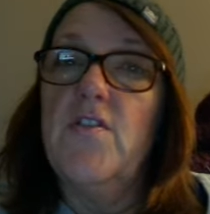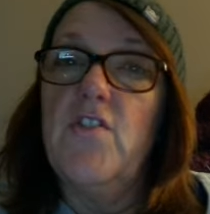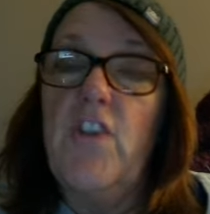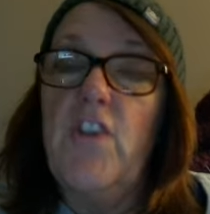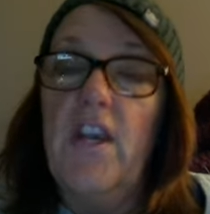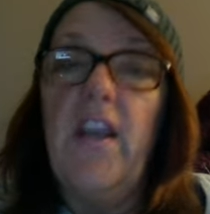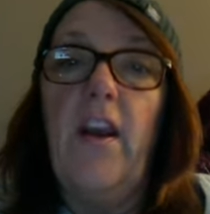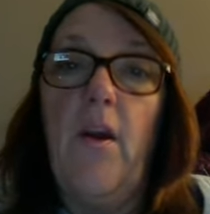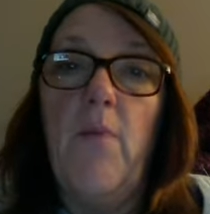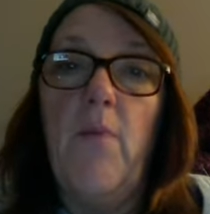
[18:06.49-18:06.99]

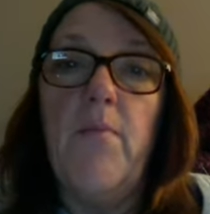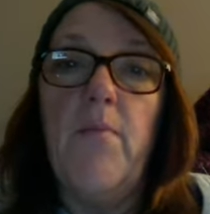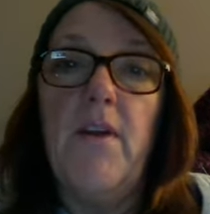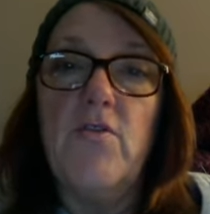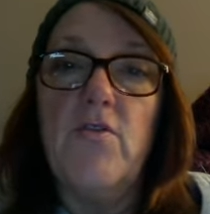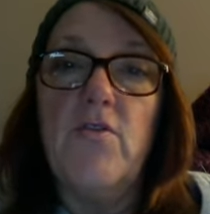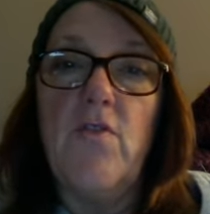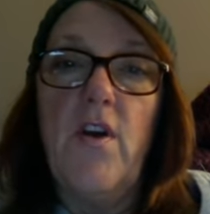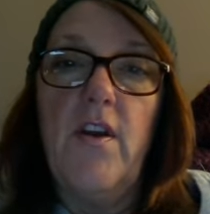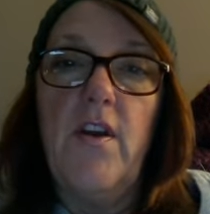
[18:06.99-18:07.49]
Check it out by
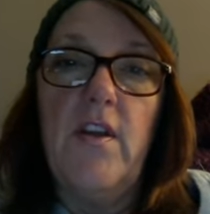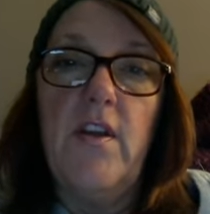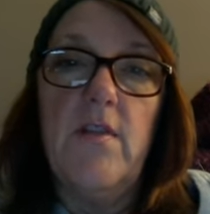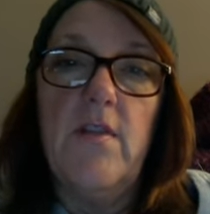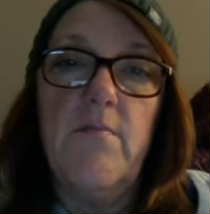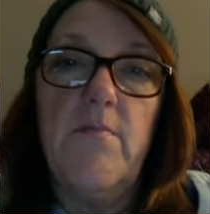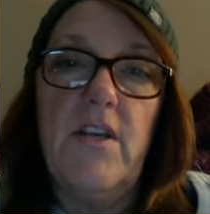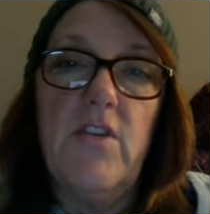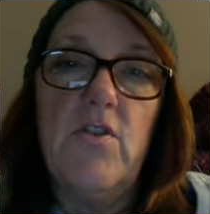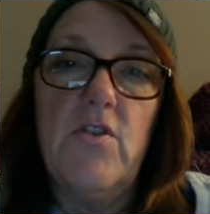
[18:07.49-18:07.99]
drawing on
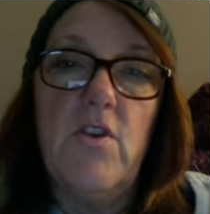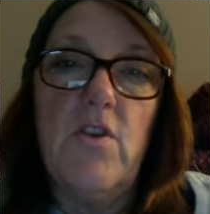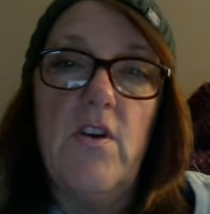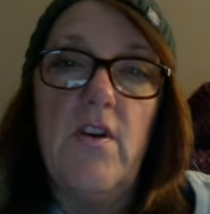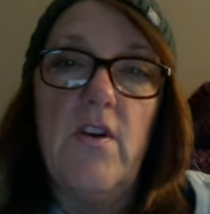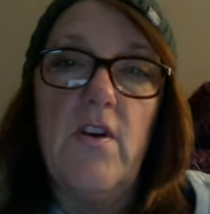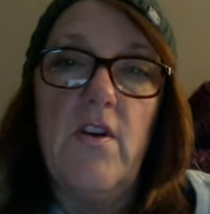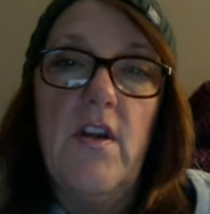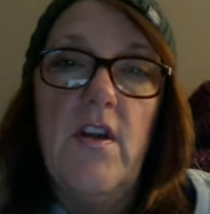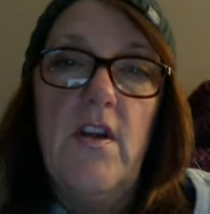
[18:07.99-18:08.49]
a picture.
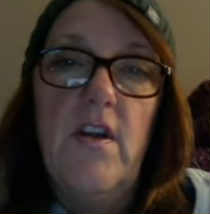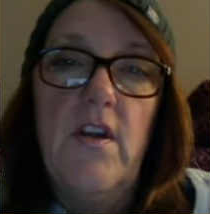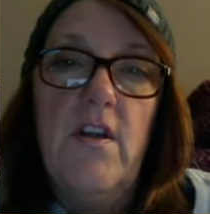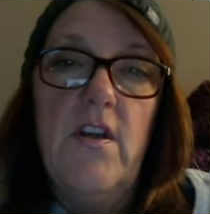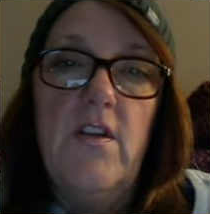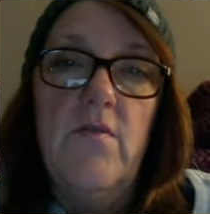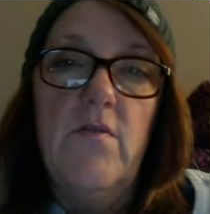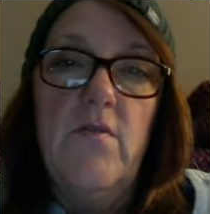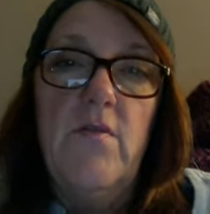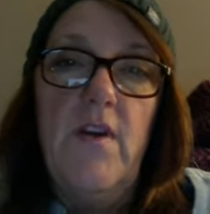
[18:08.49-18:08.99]

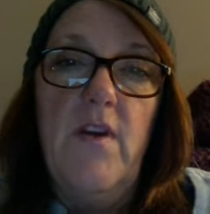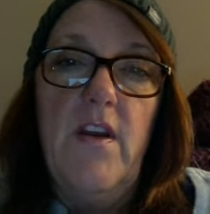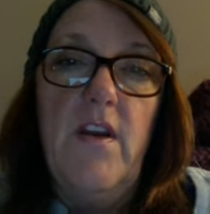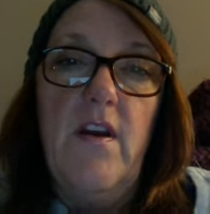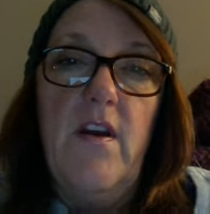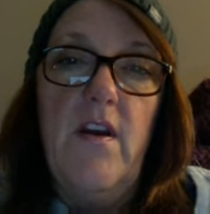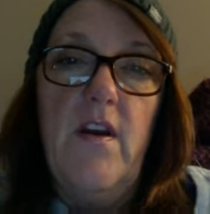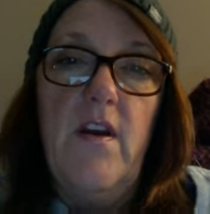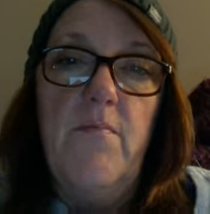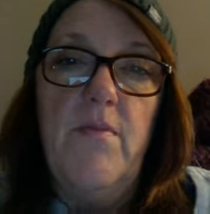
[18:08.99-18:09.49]
You went
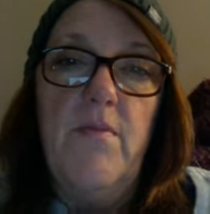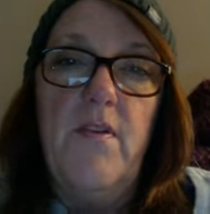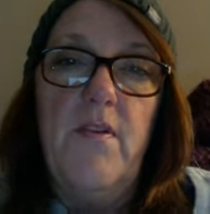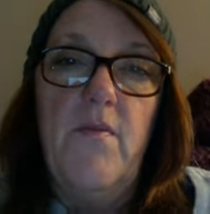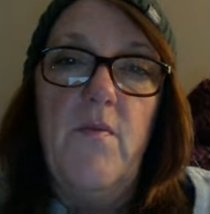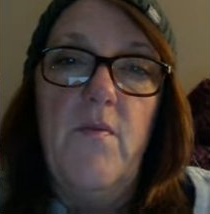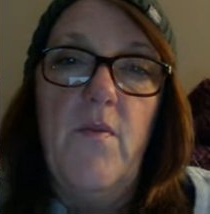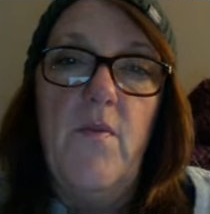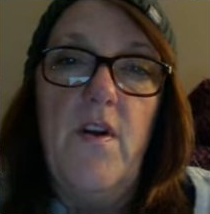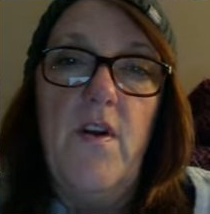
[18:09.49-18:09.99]
up
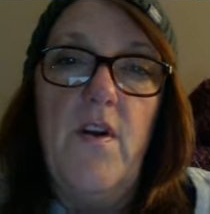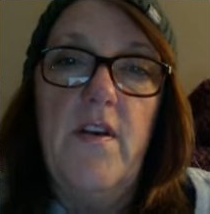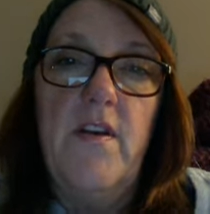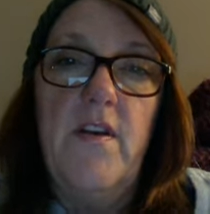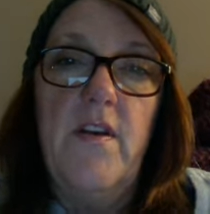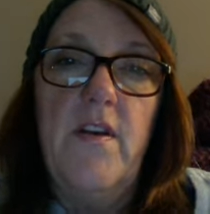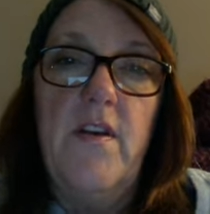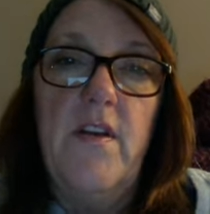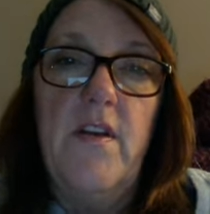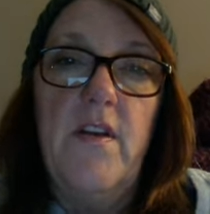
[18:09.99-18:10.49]
1,
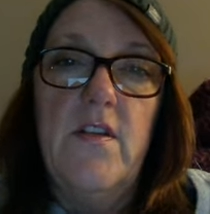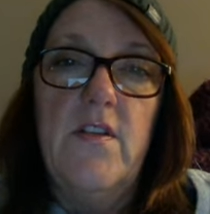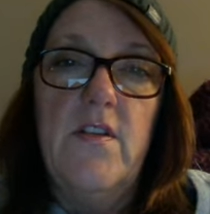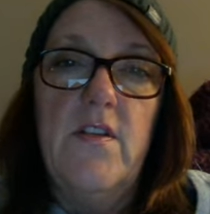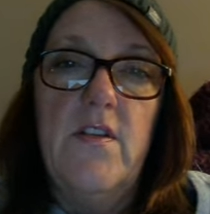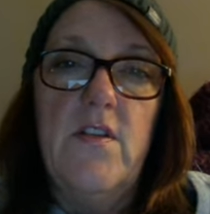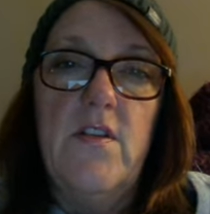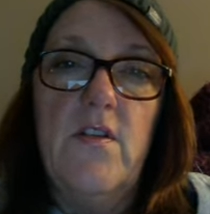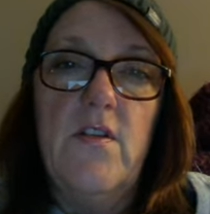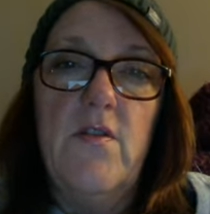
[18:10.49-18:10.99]

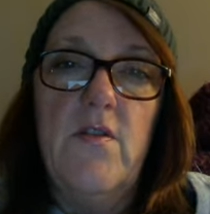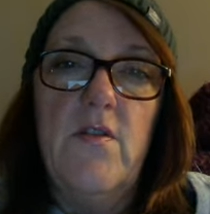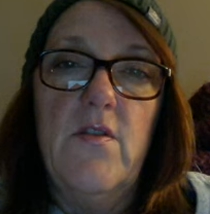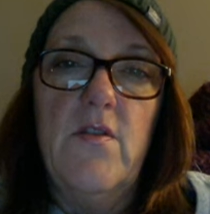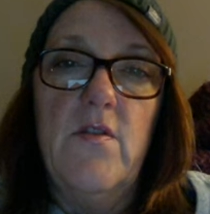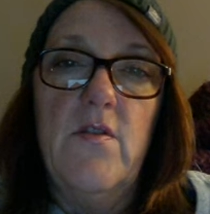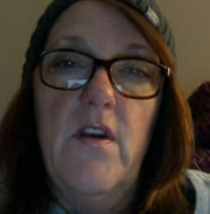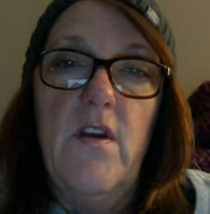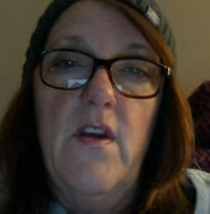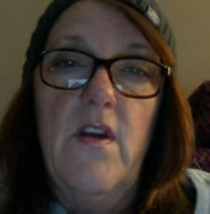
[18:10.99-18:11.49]
2,
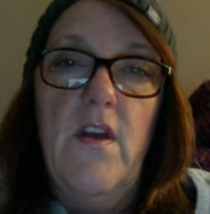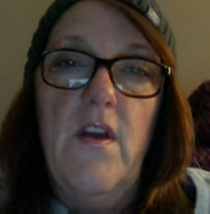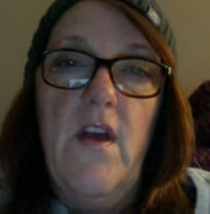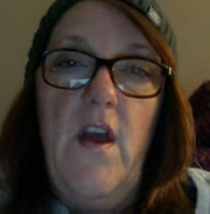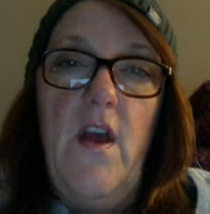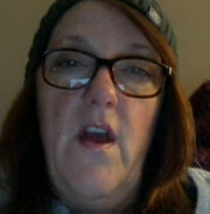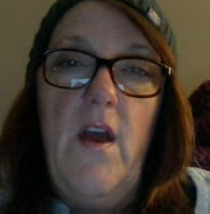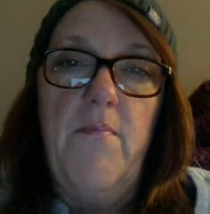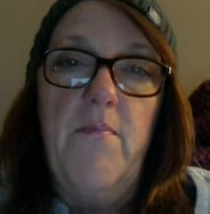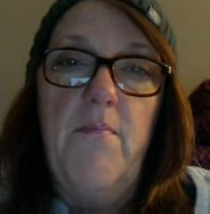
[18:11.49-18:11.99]

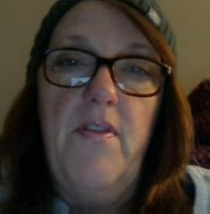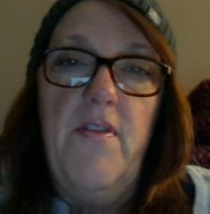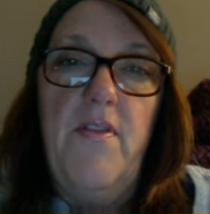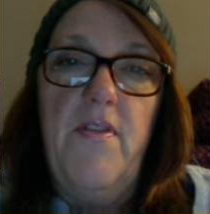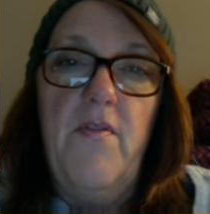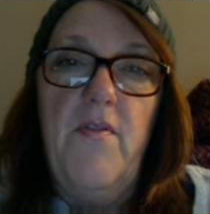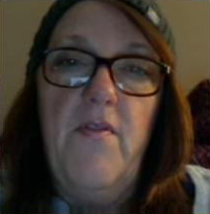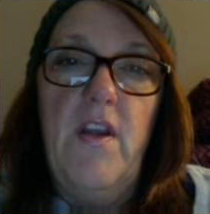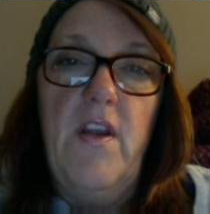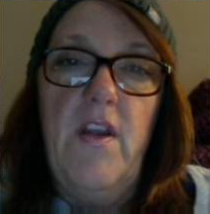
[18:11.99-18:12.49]
up
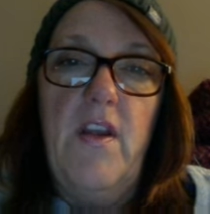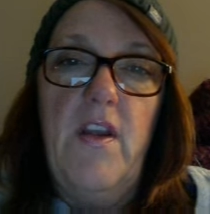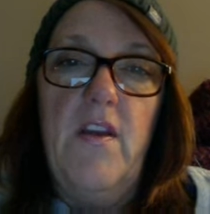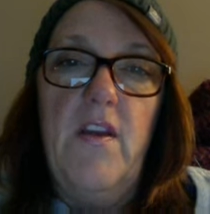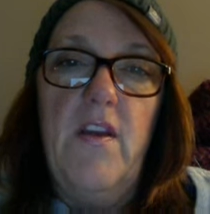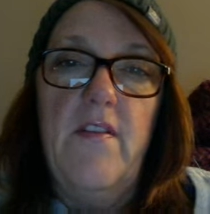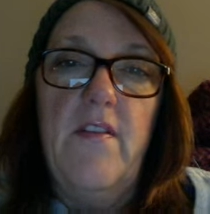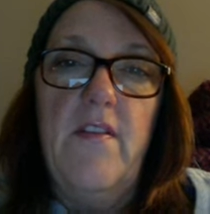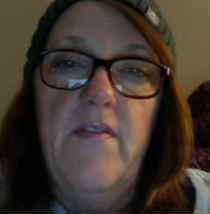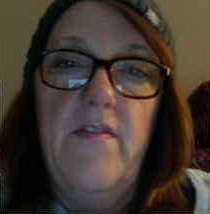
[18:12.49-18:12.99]
3,
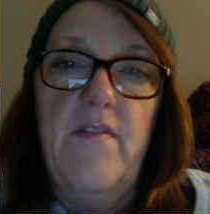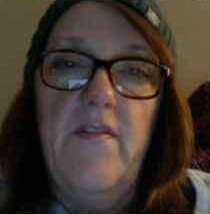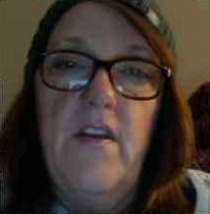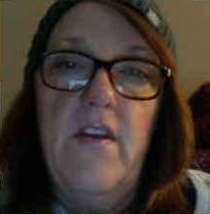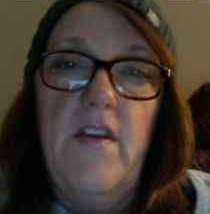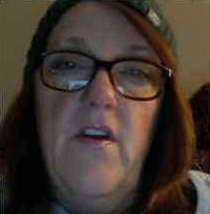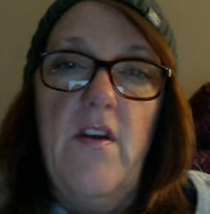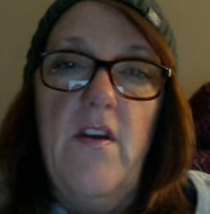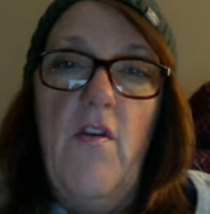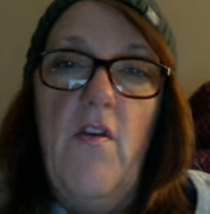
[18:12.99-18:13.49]

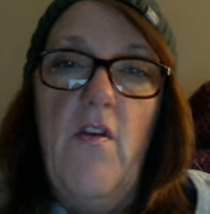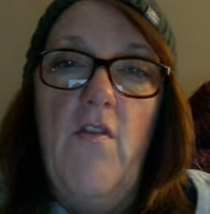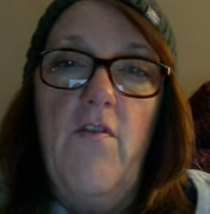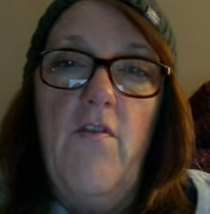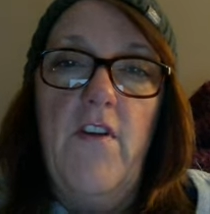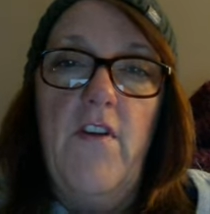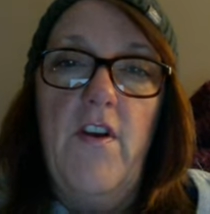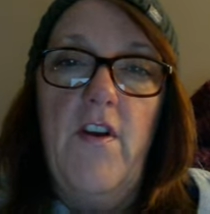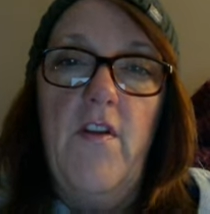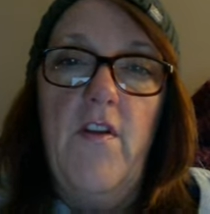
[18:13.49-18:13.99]

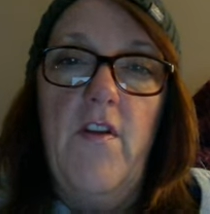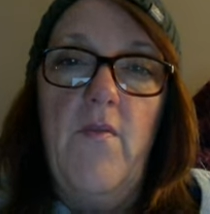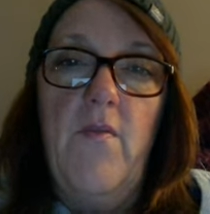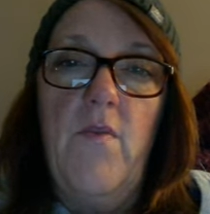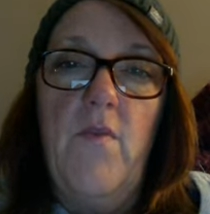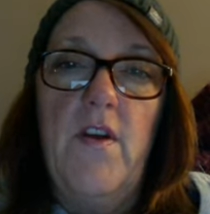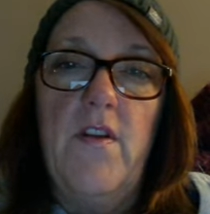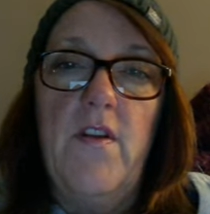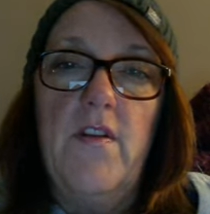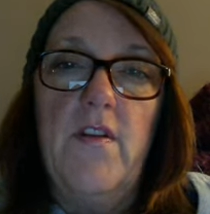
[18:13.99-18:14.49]
over
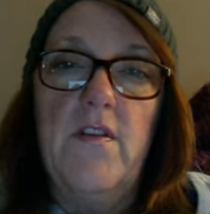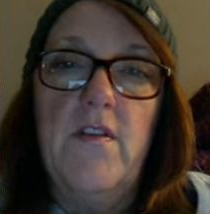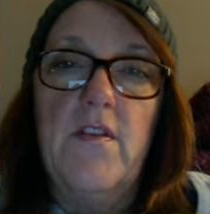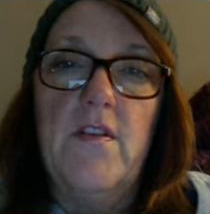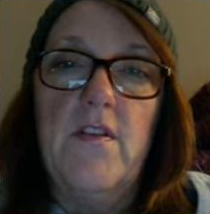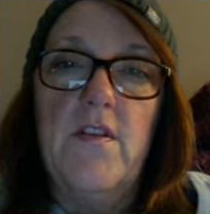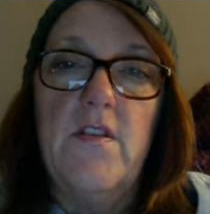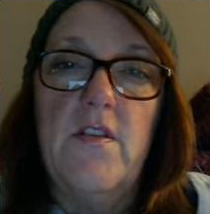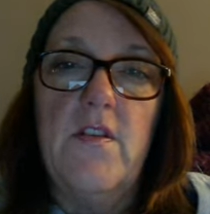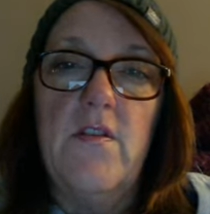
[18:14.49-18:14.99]
1,
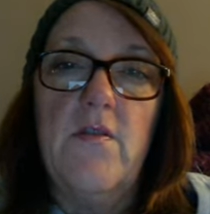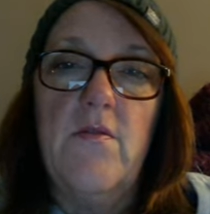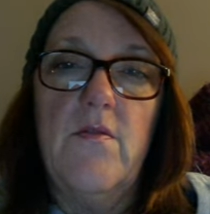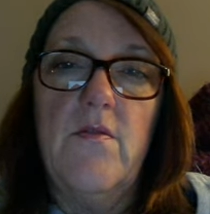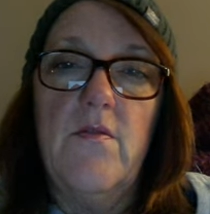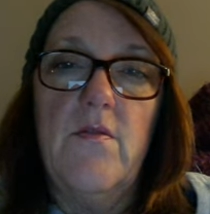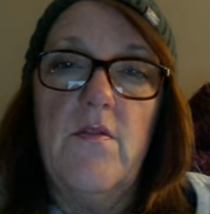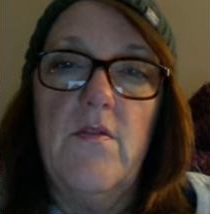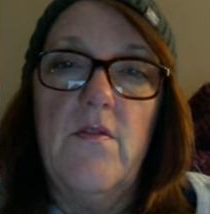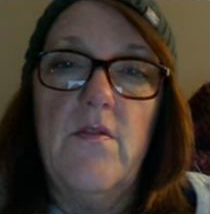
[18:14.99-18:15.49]
2,
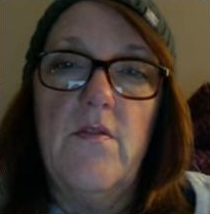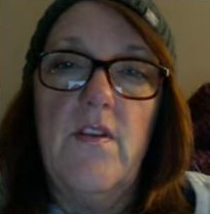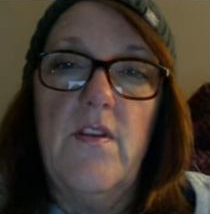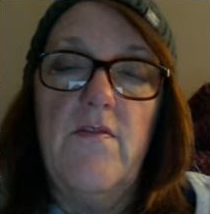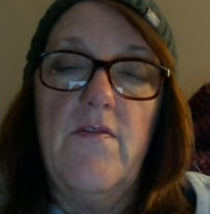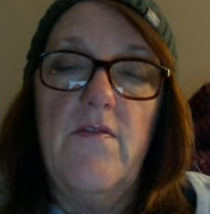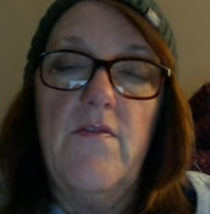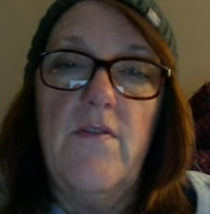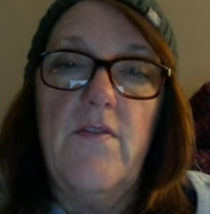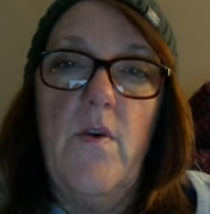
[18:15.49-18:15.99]
3,
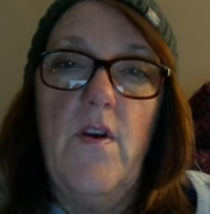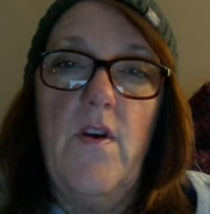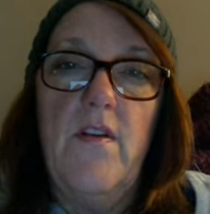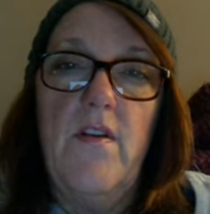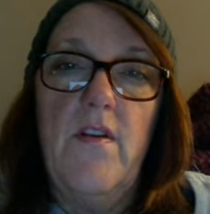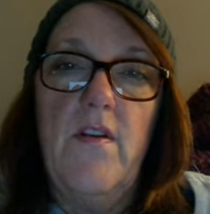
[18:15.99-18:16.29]
4.